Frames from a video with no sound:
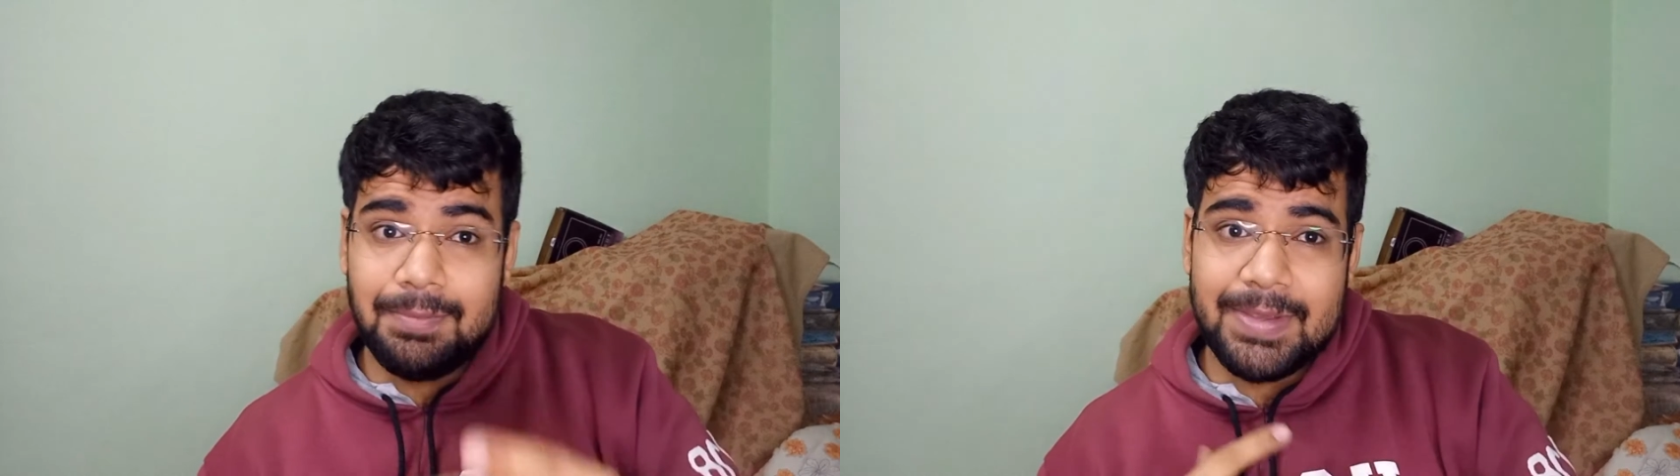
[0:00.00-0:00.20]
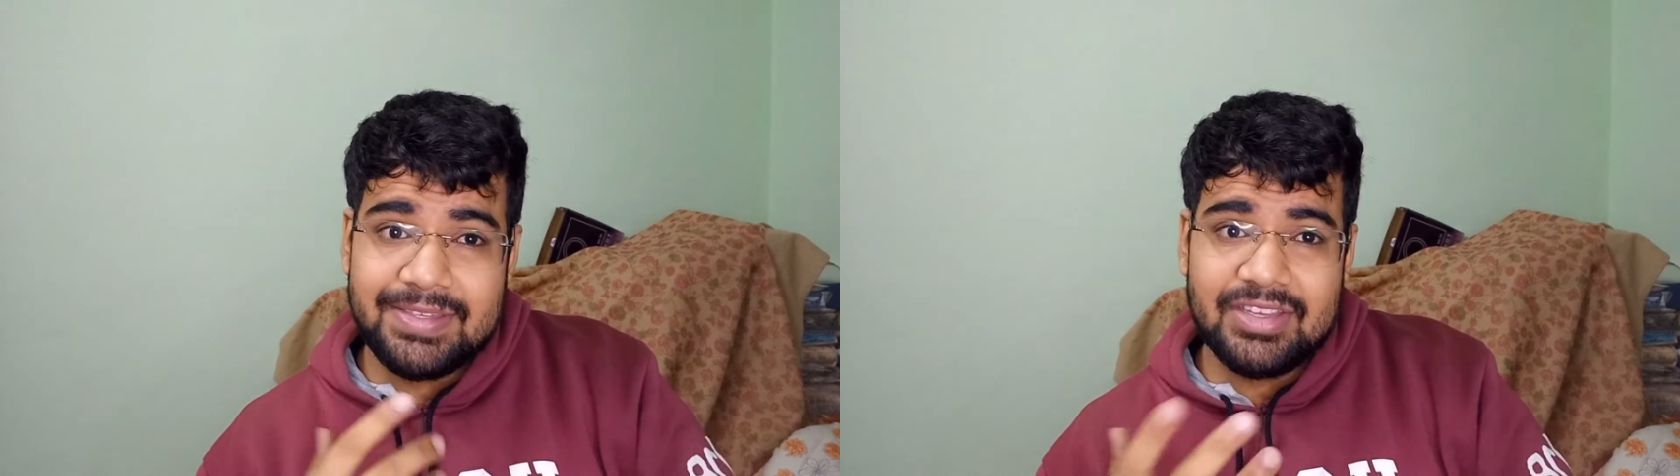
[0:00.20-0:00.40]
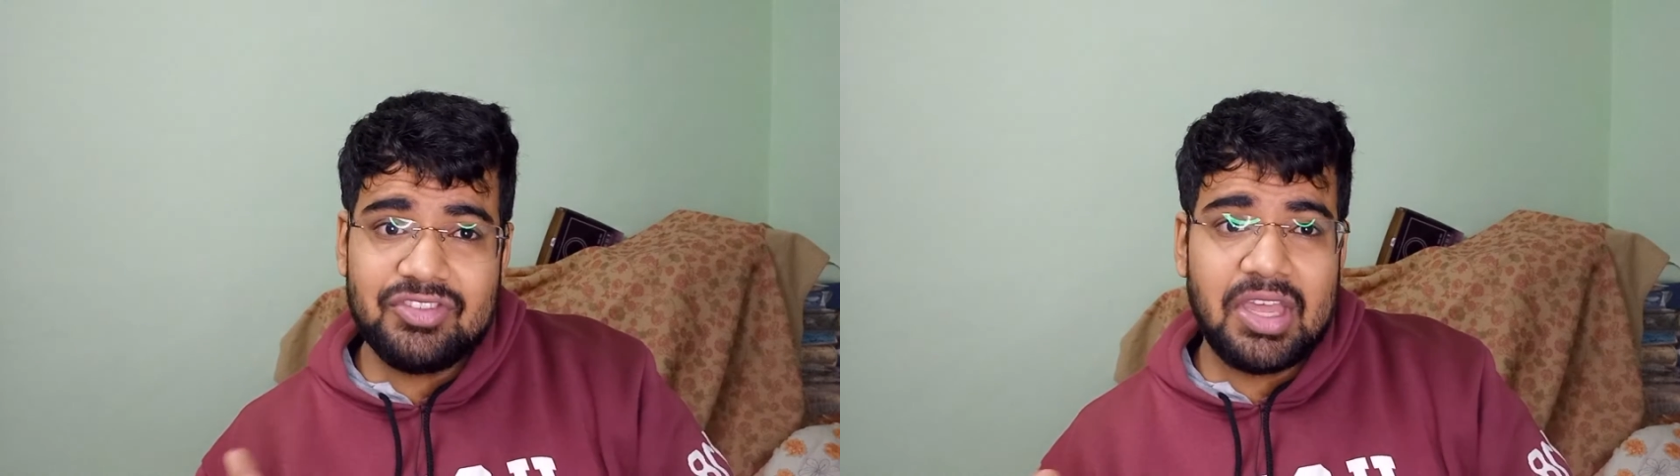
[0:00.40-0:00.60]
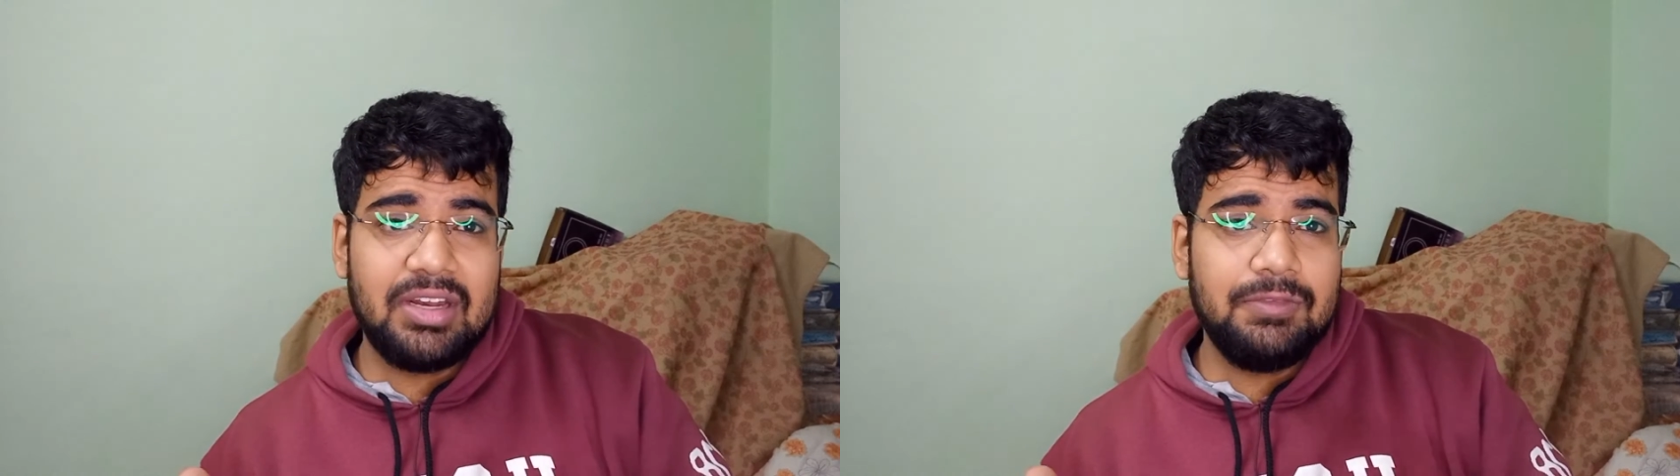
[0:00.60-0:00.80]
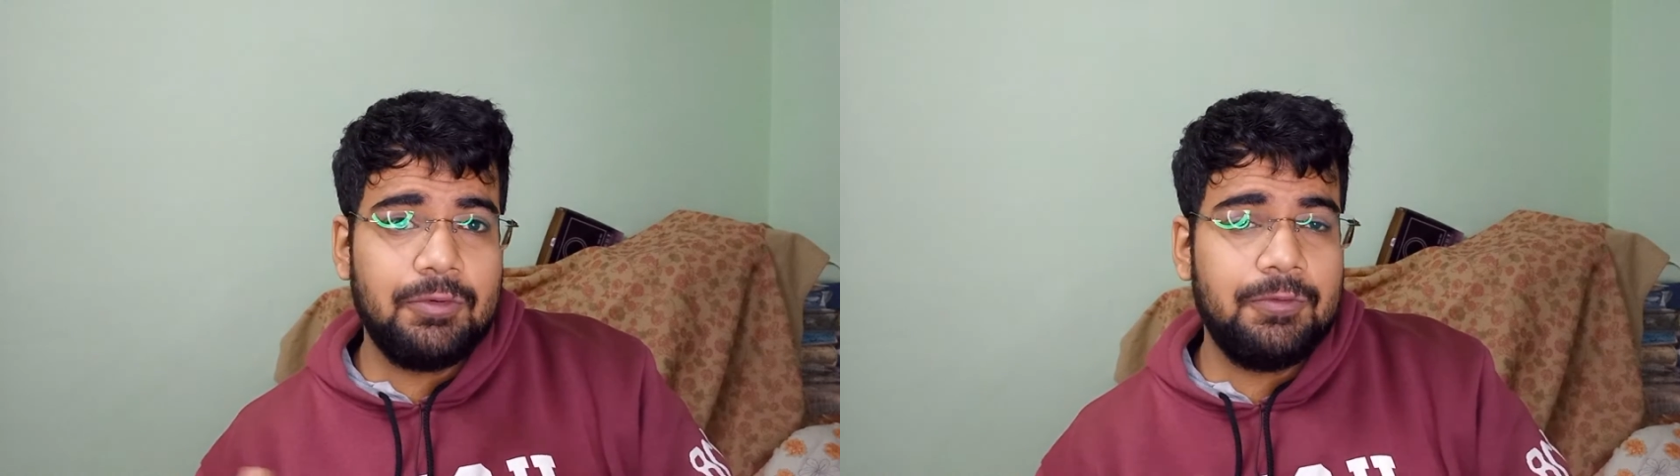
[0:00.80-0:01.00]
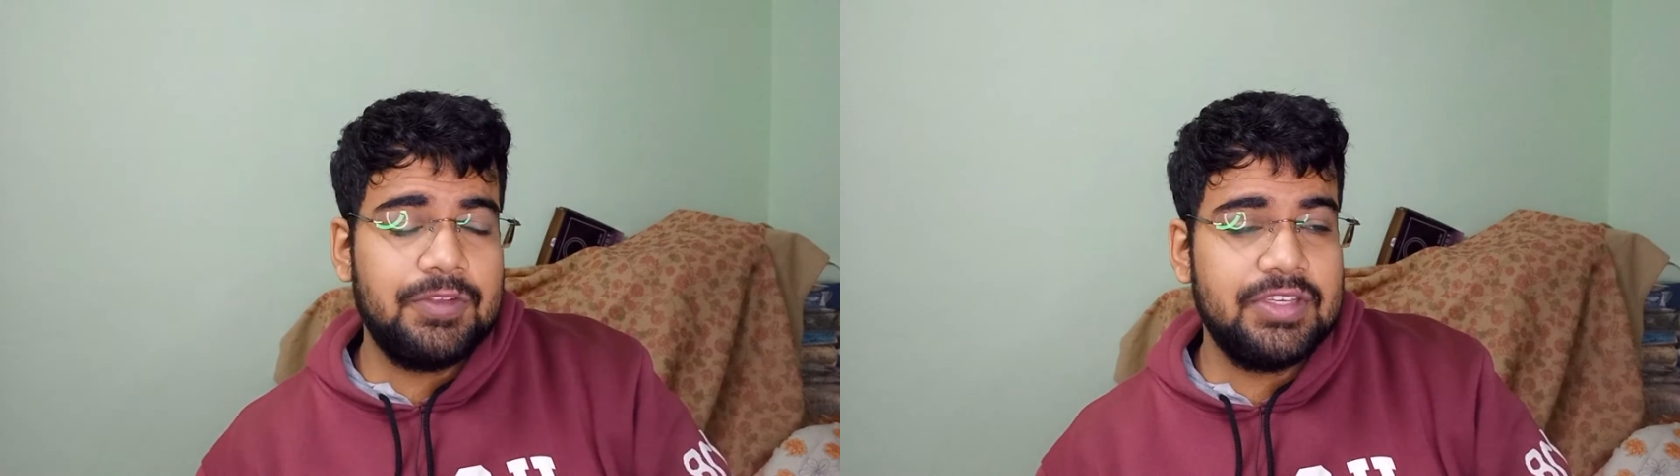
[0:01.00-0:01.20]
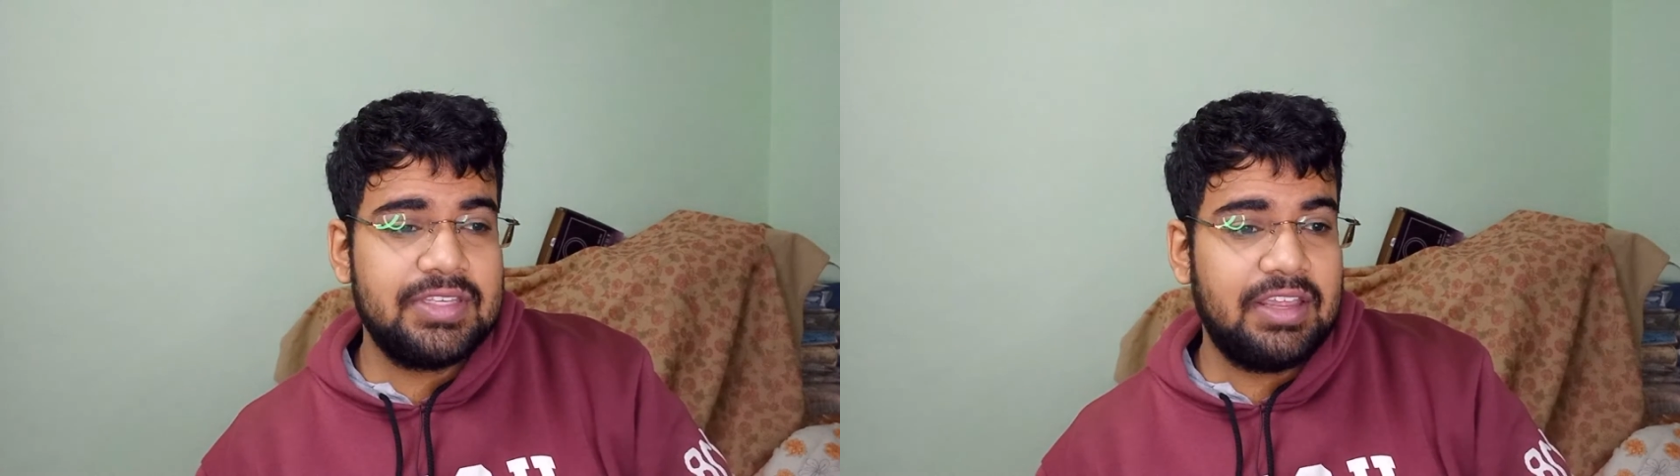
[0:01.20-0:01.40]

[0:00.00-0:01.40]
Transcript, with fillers: basic channel for physics,